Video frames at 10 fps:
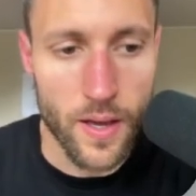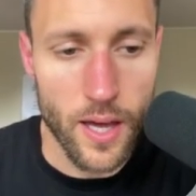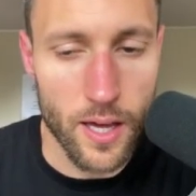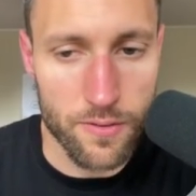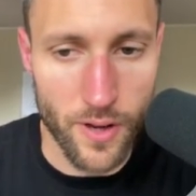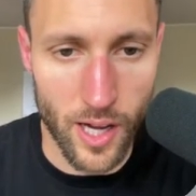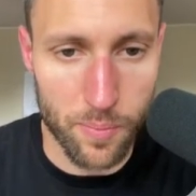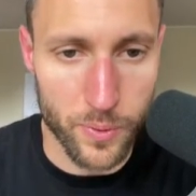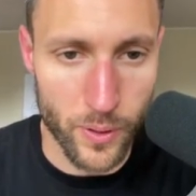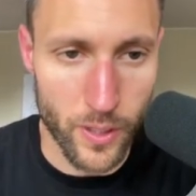have
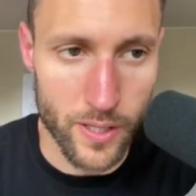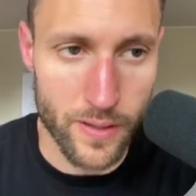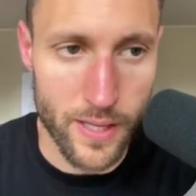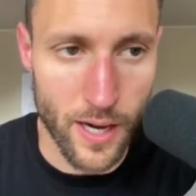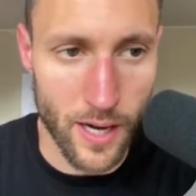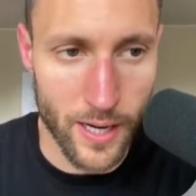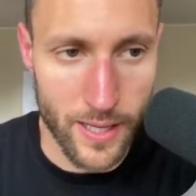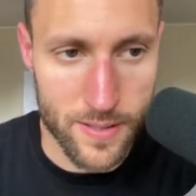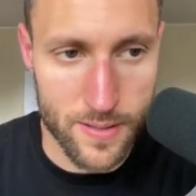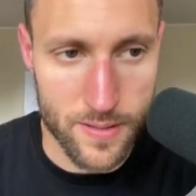uploaded in the
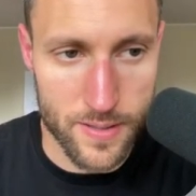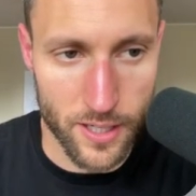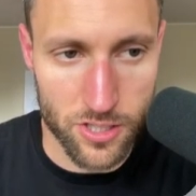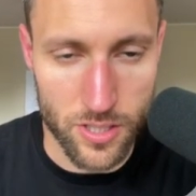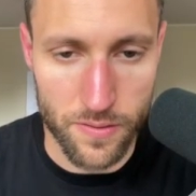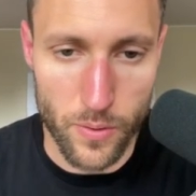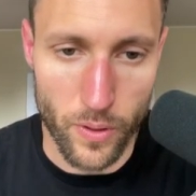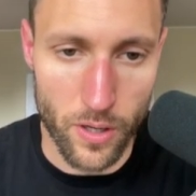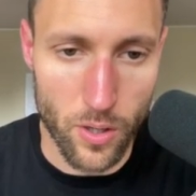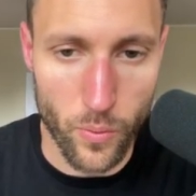audiences section if you
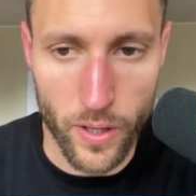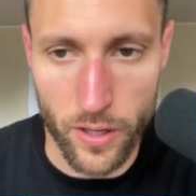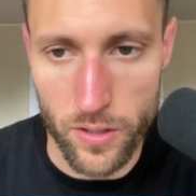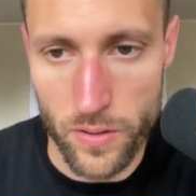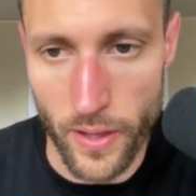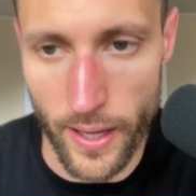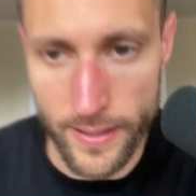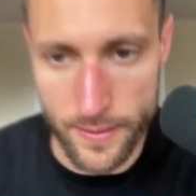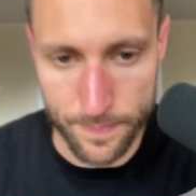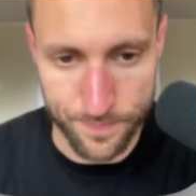want to know where to do that.